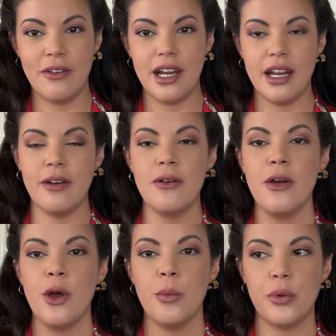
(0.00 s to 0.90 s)
right now,
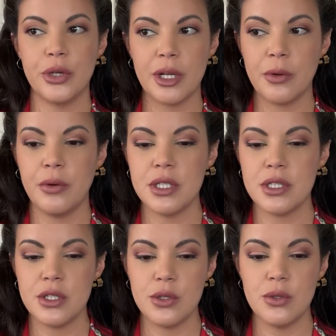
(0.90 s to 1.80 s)
but what I'm going
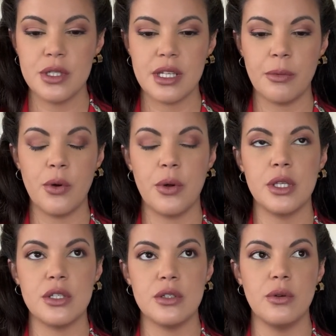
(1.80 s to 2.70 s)
to do is I'm going
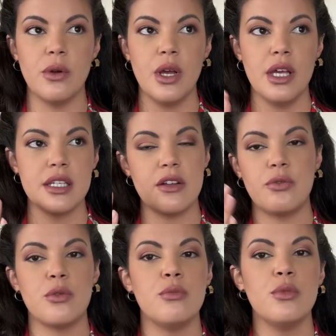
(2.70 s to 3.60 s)
to, instead of
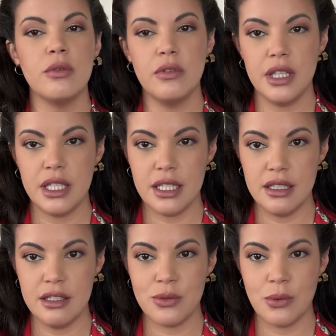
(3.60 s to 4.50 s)
removing the
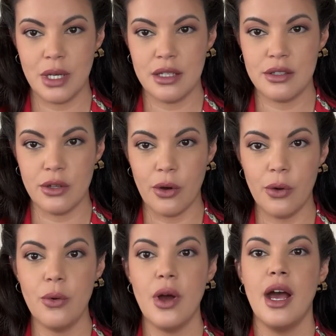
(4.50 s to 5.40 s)
ease when I
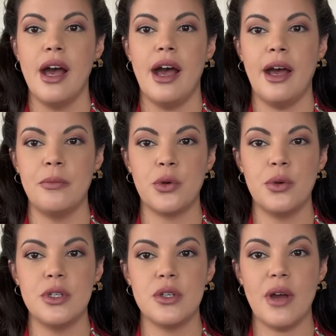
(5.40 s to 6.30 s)
sew, I'm
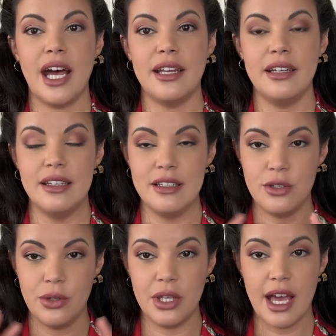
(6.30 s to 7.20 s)
going to add it
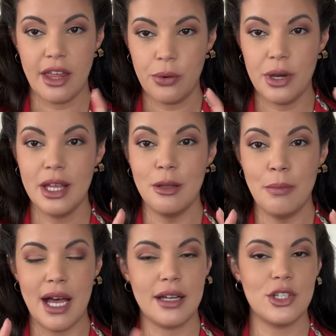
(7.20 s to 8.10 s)
into the gathering in the
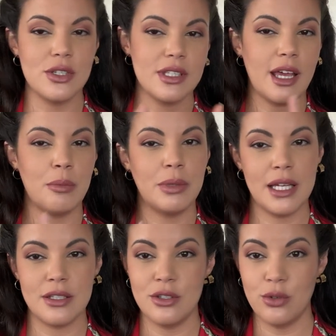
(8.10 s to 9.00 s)
back, just like I
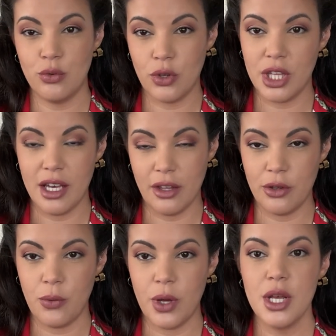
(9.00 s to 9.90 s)
plan to do for the
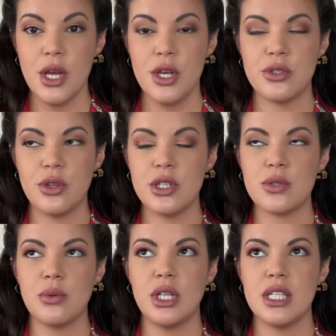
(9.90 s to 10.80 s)
other one. So
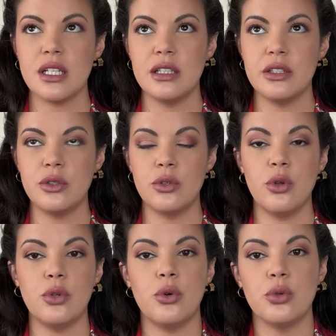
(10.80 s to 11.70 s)
this one is a
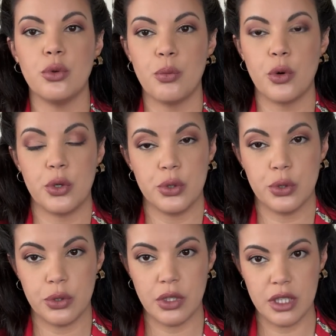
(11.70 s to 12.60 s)
little more,
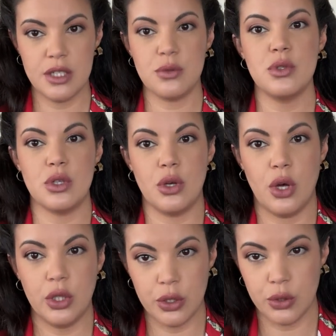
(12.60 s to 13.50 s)
this one's
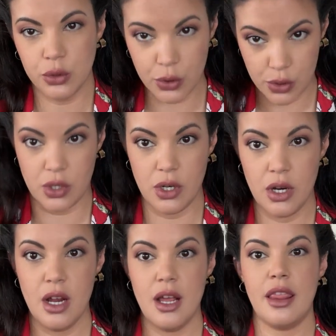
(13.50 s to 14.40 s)
a little looser
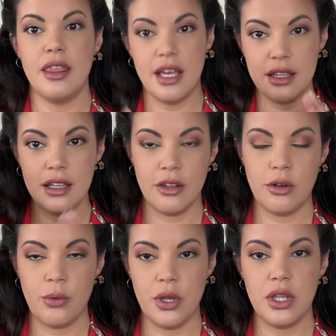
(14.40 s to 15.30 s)
than the
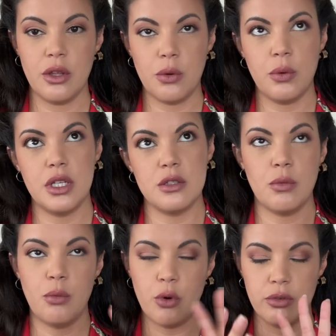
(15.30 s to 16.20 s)
other one. The other one is
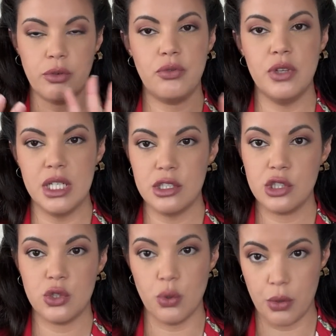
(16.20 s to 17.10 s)
more of a fitted
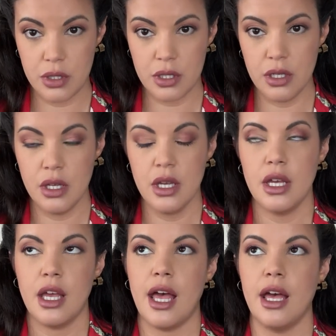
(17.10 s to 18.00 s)
short
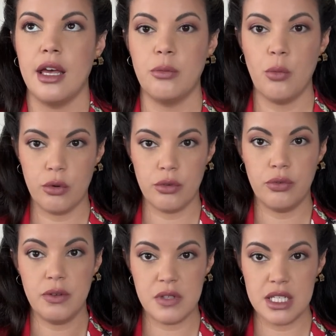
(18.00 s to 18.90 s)
and more of
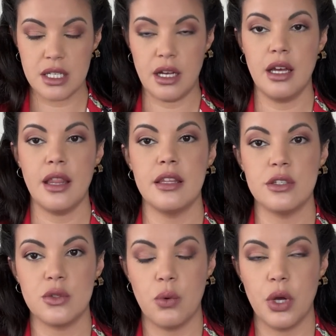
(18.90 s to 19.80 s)
a 50s cut.
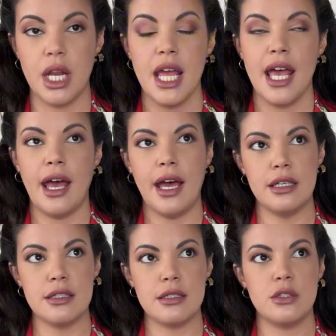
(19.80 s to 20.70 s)
This one
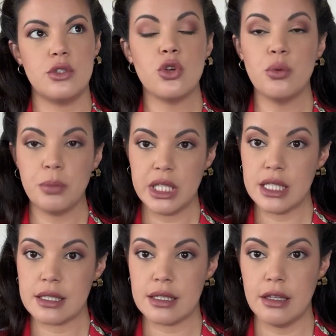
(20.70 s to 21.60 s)
has 2
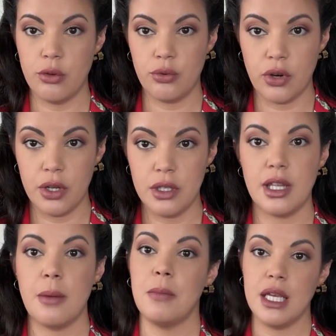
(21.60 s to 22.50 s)
pleats in the front
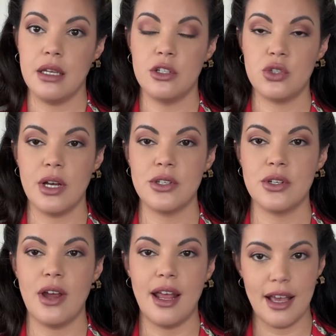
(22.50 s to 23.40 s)
that make it a
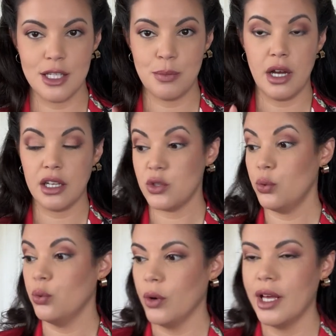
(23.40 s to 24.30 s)
trouser, and it has pockets.
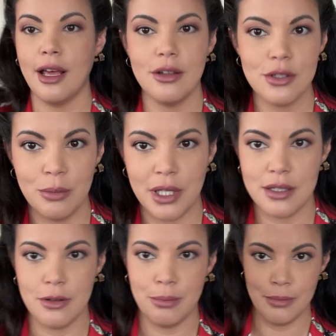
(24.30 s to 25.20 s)
Ooh, and I also plan to